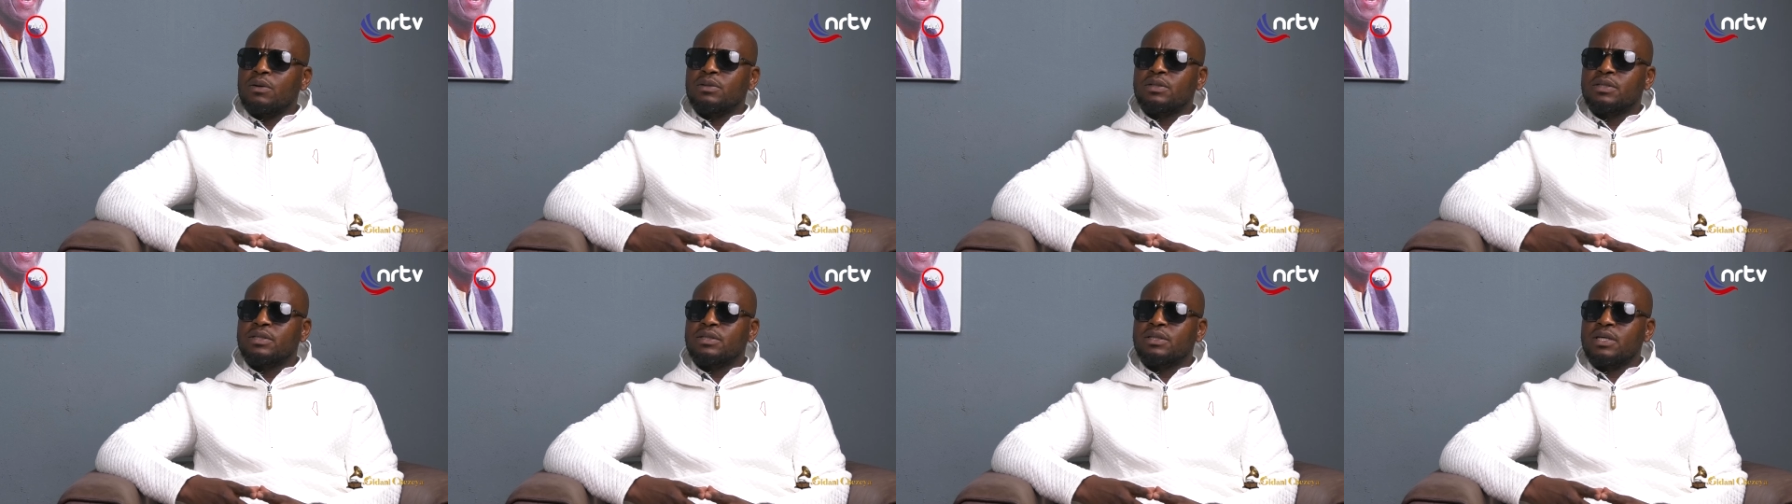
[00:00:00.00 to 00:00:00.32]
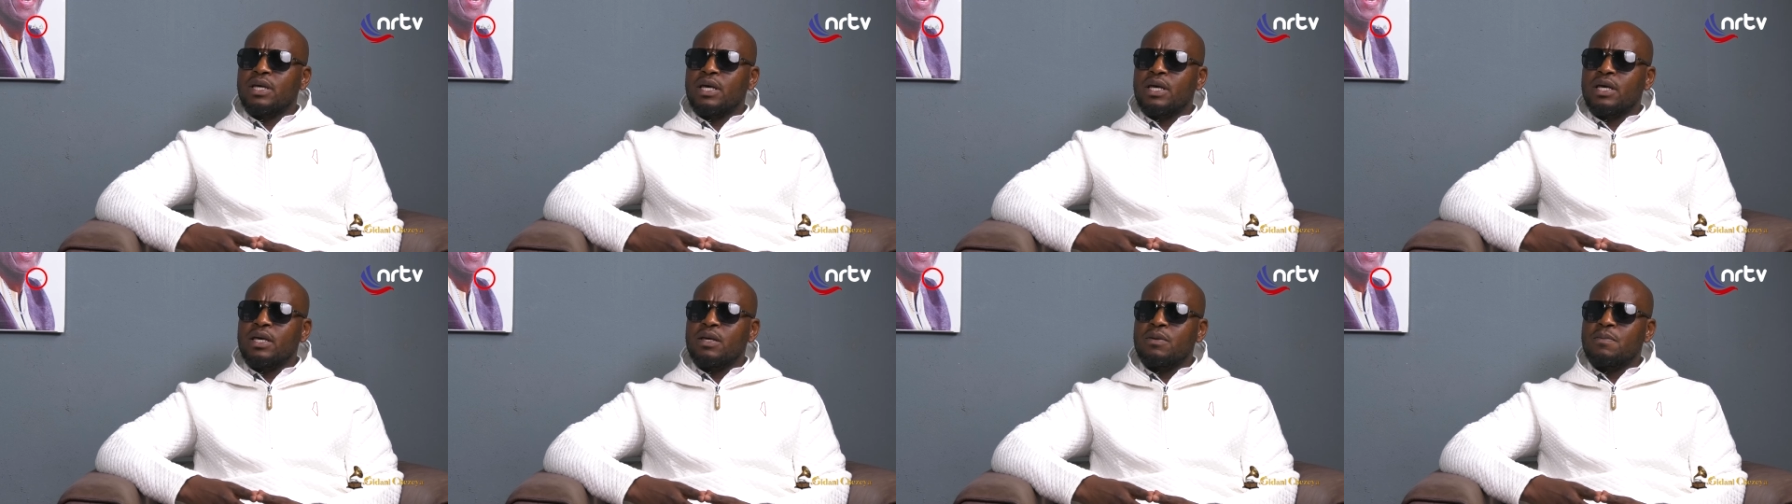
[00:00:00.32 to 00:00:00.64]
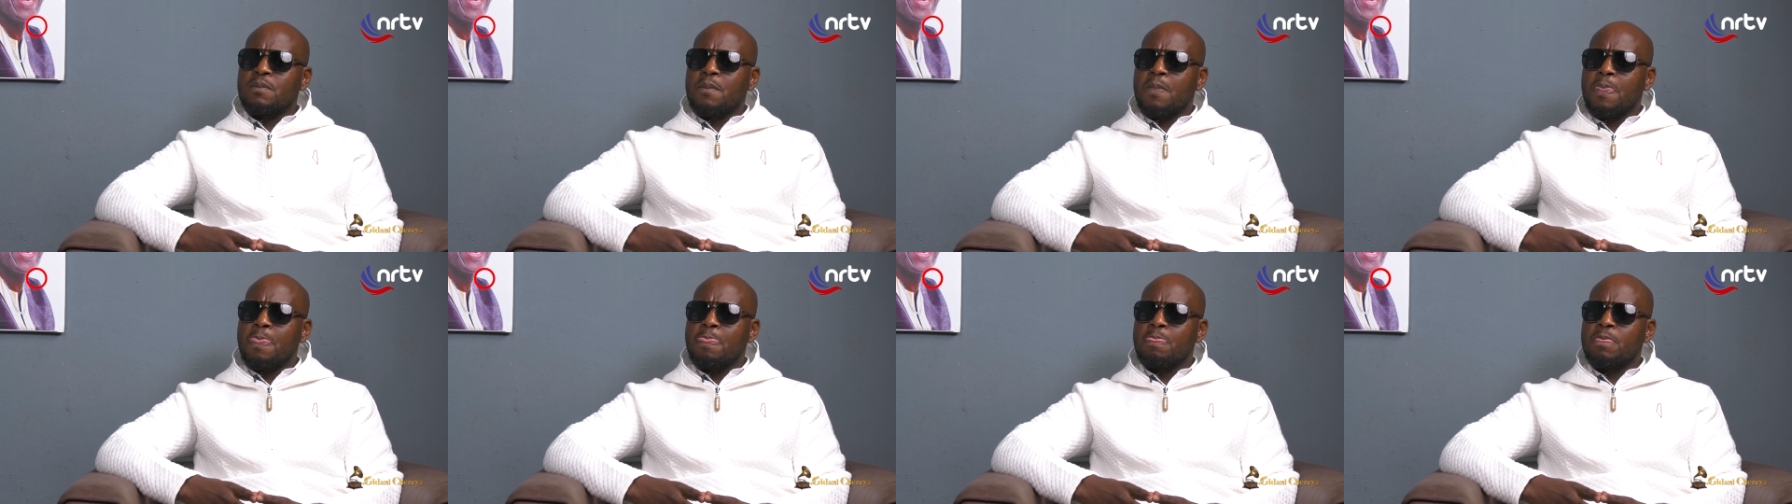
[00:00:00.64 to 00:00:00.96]
would say
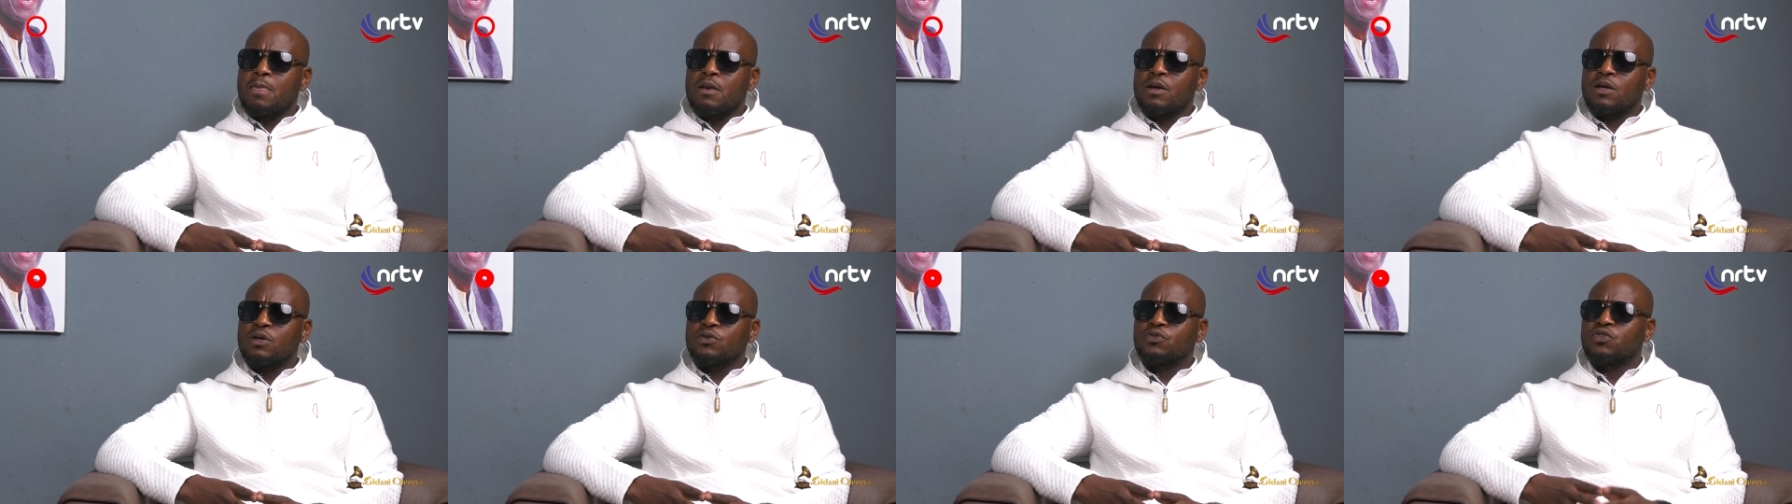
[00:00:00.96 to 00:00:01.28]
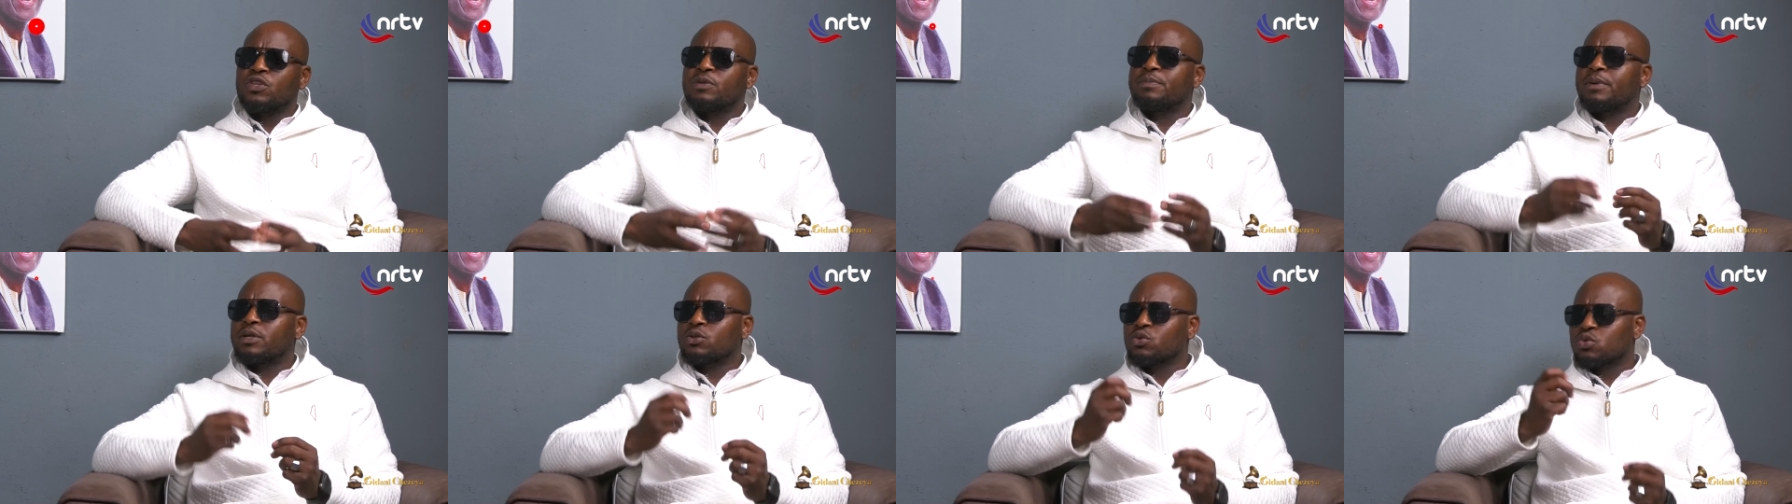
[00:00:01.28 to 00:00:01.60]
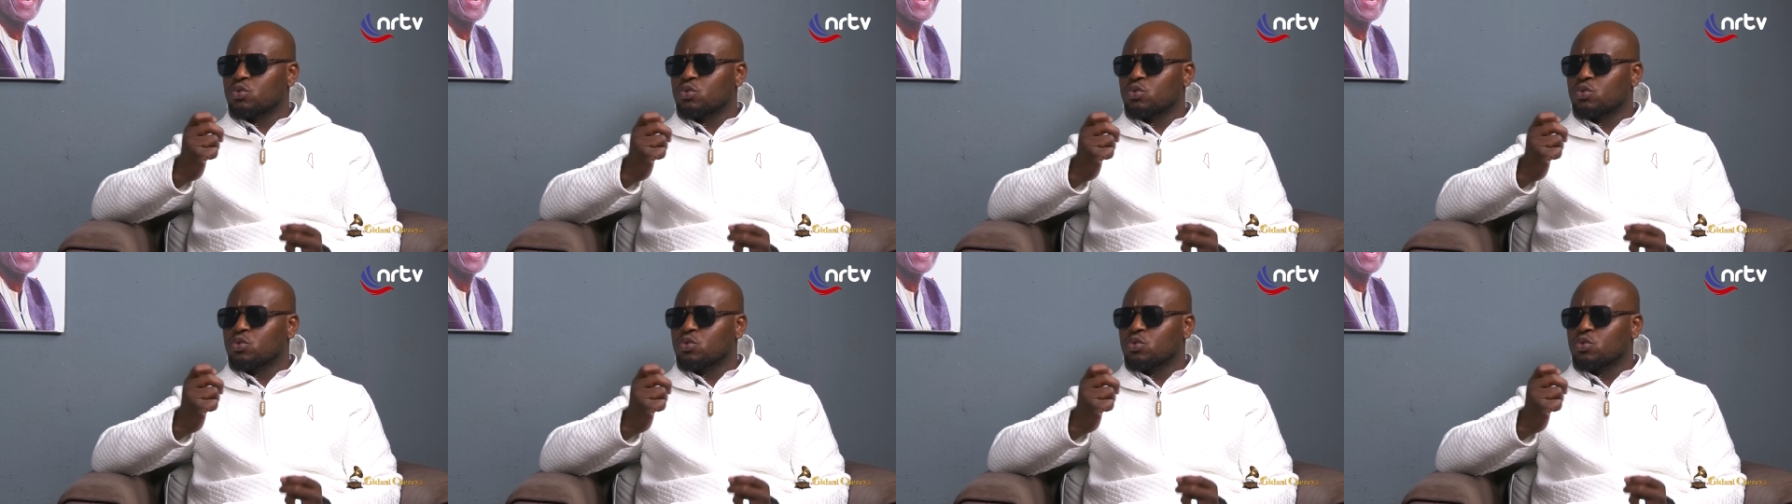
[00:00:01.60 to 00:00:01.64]
Zuripa